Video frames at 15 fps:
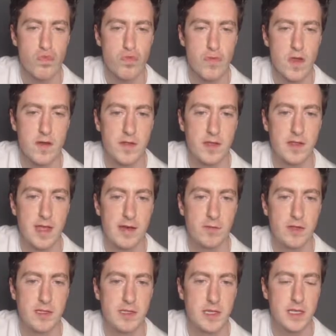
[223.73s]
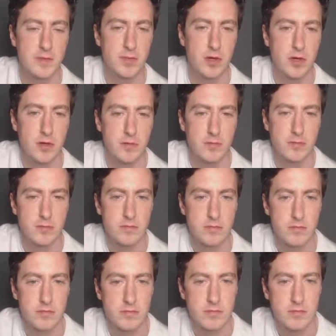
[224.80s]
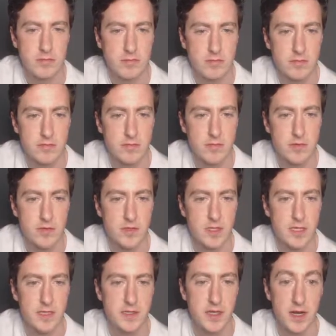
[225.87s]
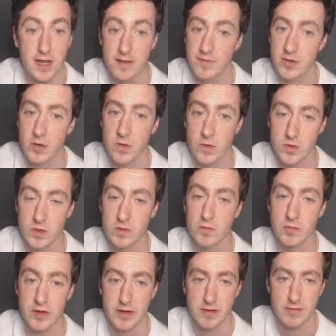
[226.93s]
I think that wins this pawn, because he's going to have to go somewhere.